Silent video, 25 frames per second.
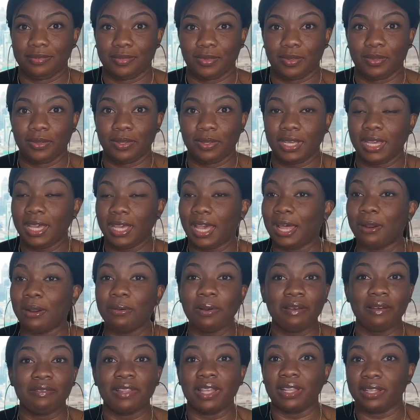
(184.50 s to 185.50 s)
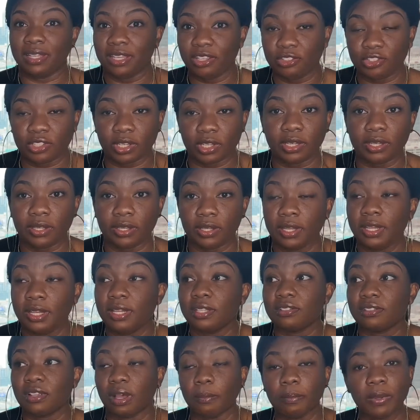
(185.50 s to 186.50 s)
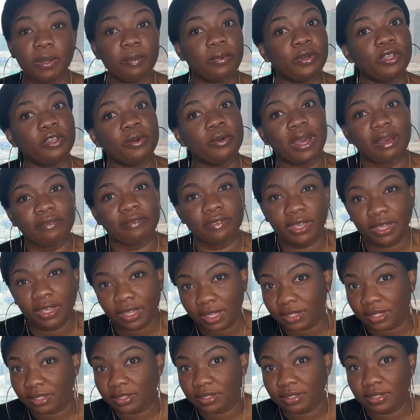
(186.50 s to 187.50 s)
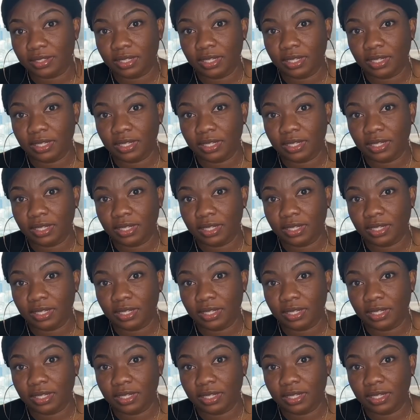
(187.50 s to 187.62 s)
Okay, I don't have that leisure. Some people, you have kids.